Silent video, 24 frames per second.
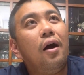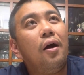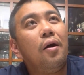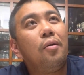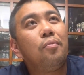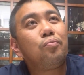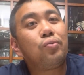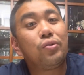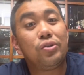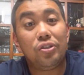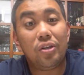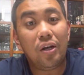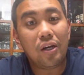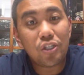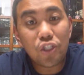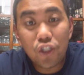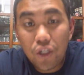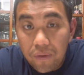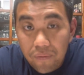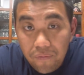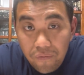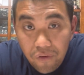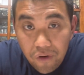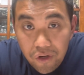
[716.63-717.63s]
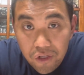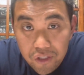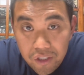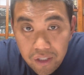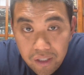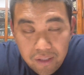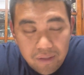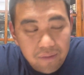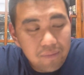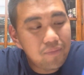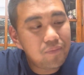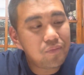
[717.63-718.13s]
production
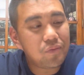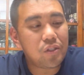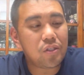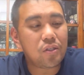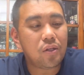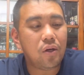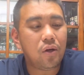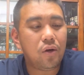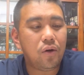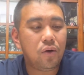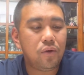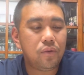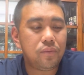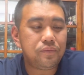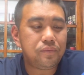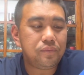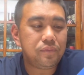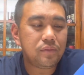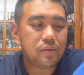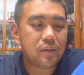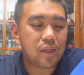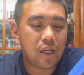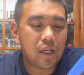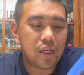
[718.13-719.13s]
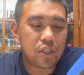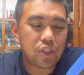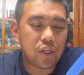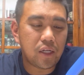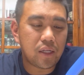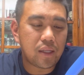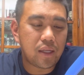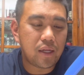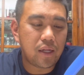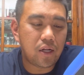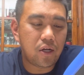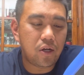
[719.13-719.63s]
version, so I gotta check
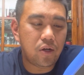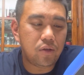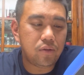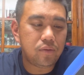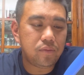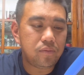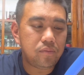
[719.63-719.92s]
that out.